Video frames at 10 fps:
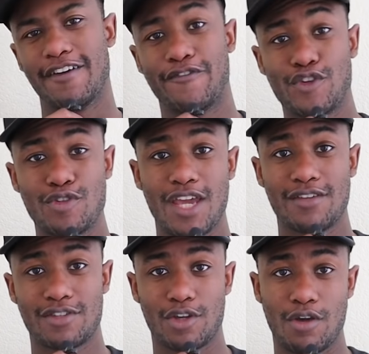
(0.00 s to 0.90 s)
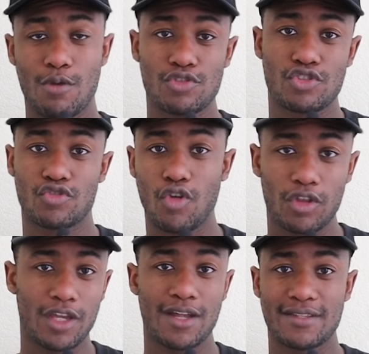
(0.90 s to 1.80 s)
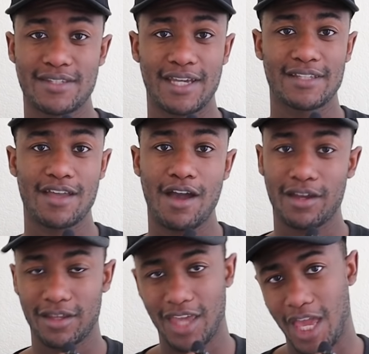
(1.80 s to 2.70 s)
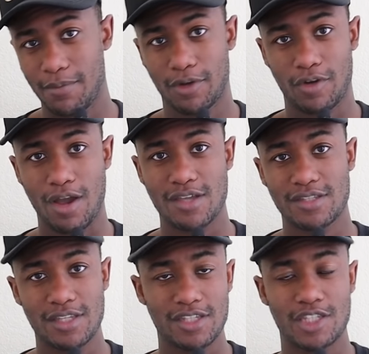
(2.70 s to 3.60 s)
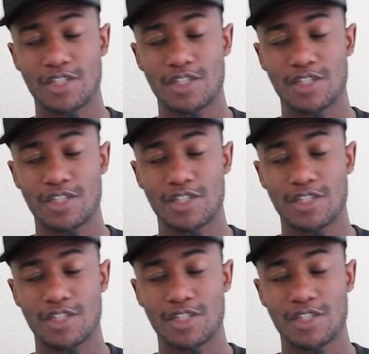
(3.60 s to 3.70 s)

A few days ago, I was scrolling on TikTok and came across this